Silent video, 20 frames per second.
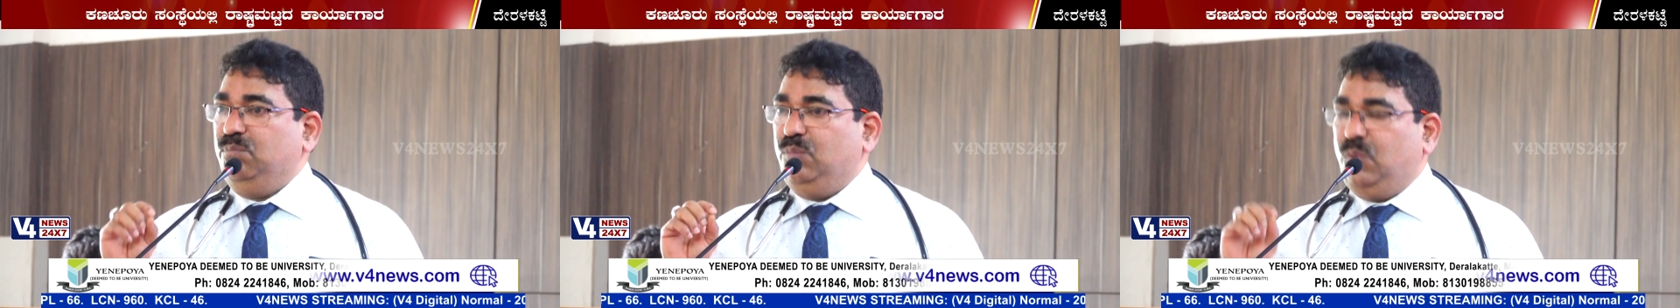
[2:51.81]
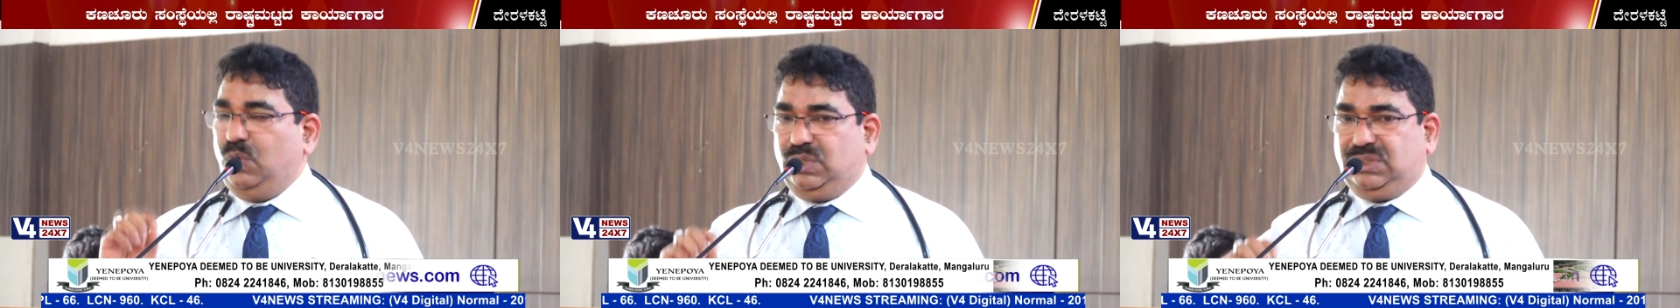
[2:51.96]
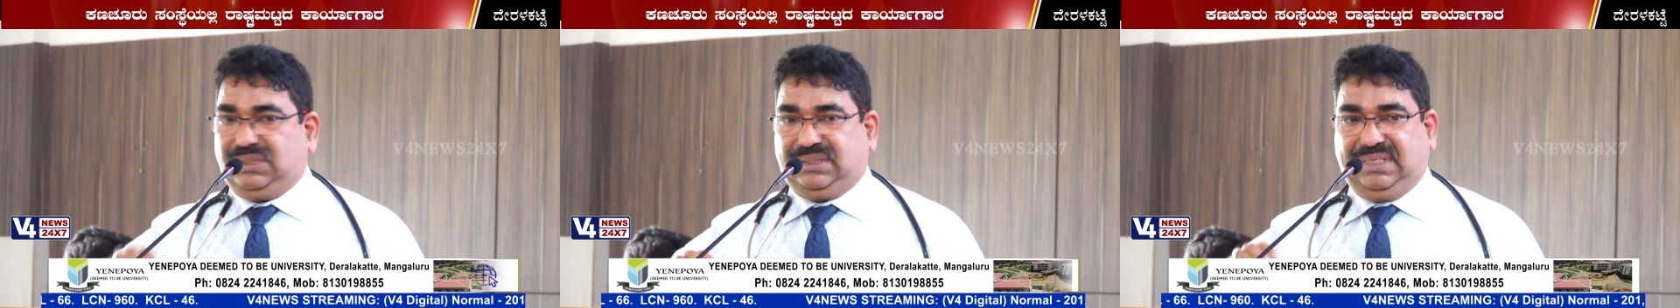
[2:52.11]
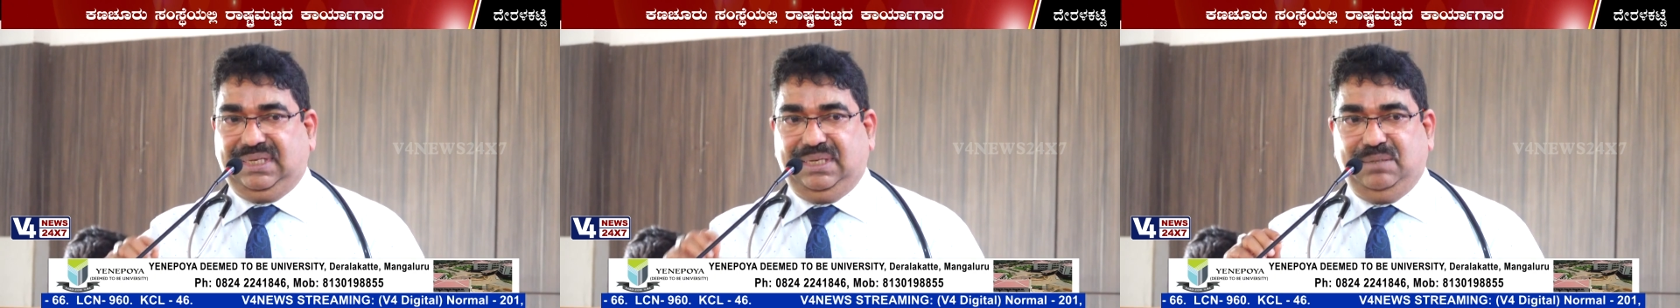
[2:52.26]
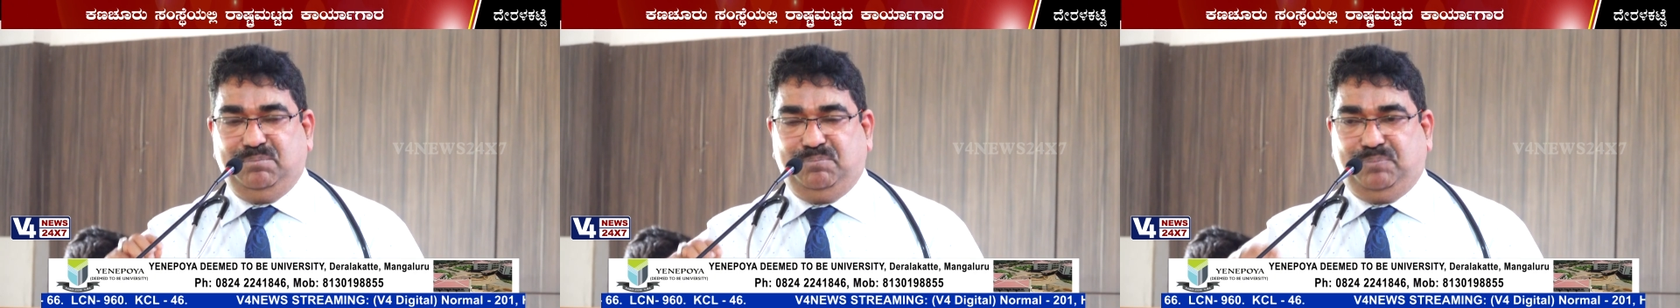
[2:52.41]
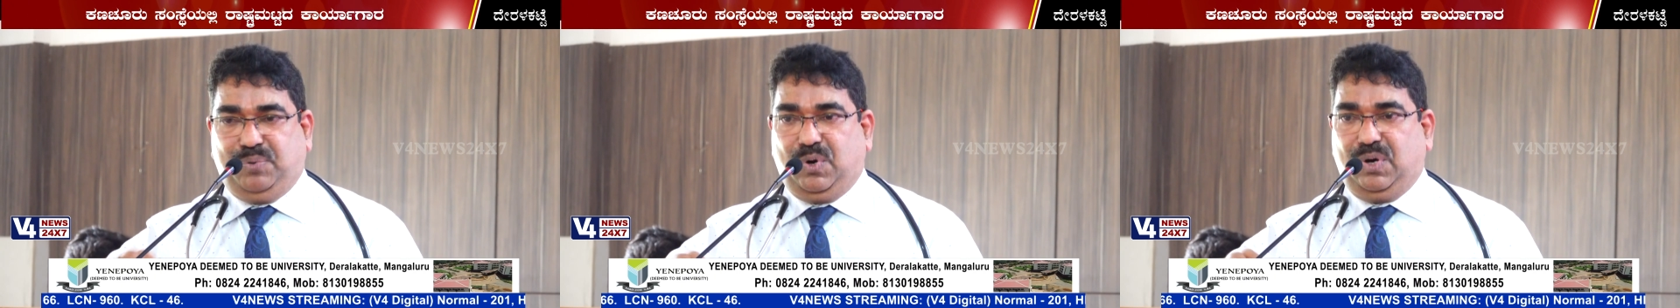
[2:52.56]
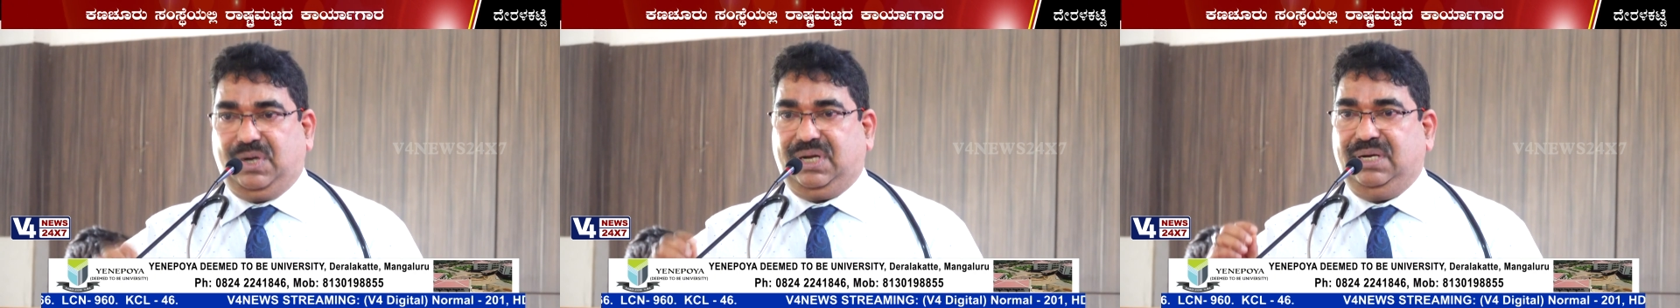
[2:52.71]
most
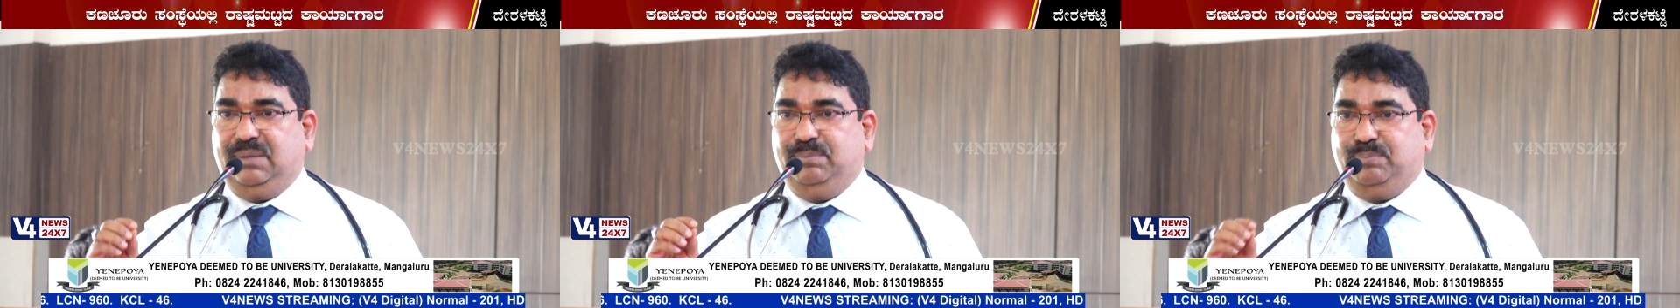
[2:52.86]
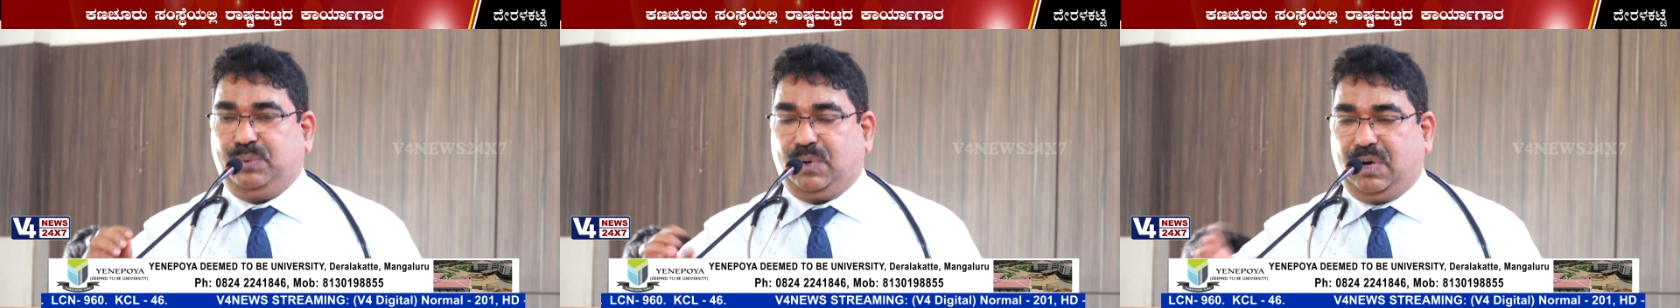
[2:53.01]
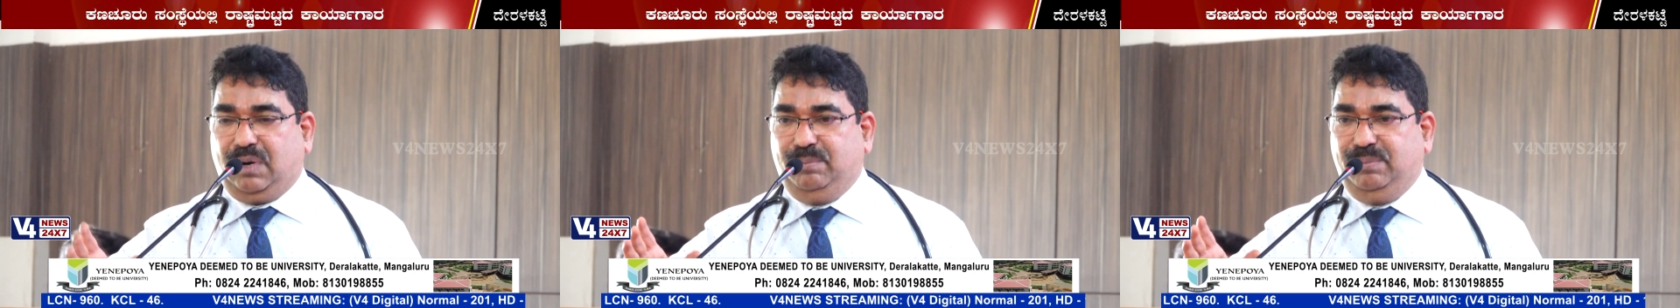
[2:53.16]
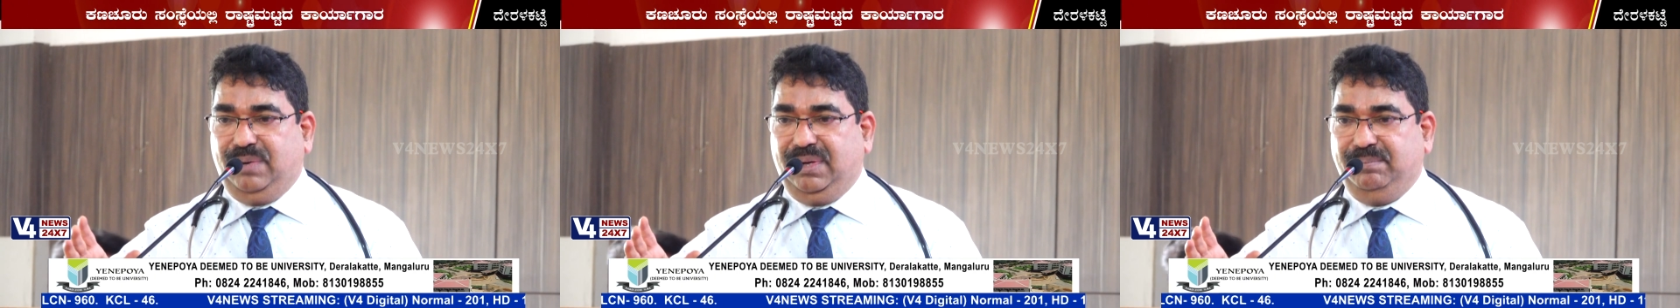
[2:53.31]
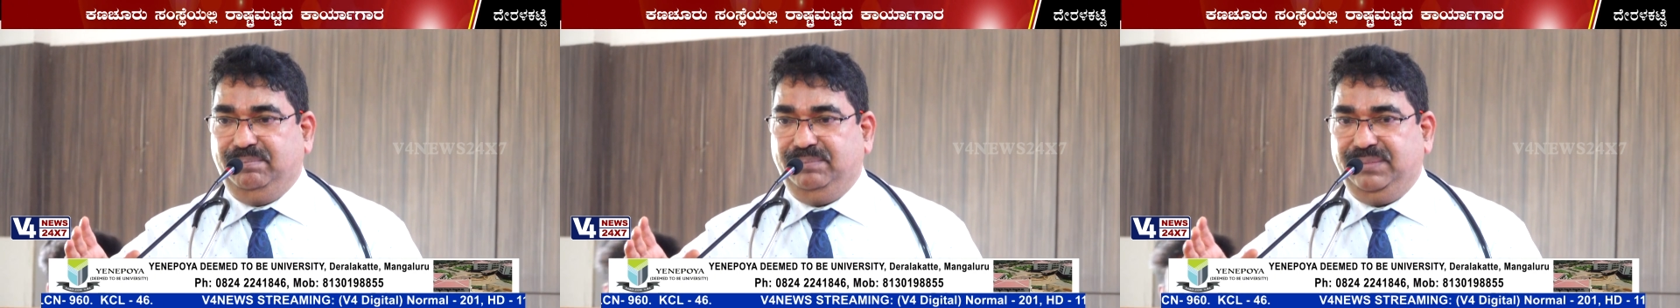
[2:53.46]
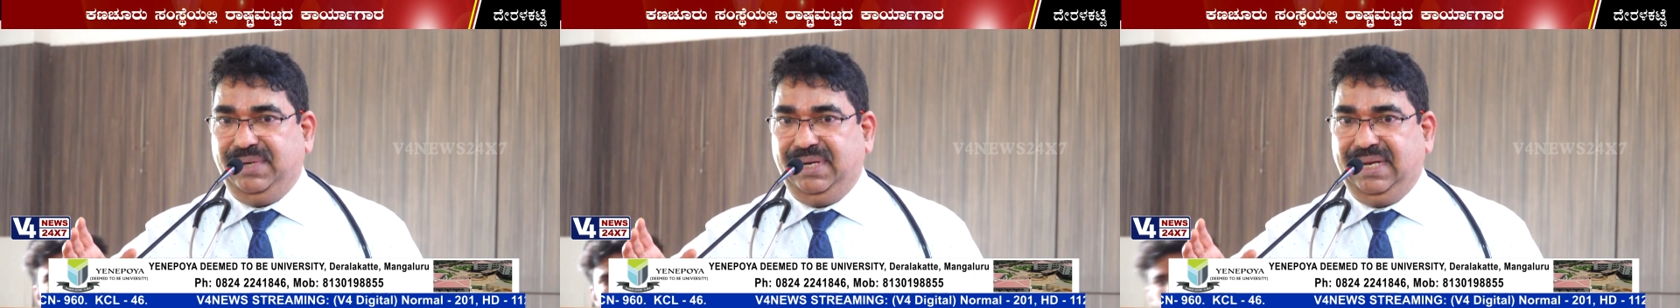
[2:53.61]
important problem.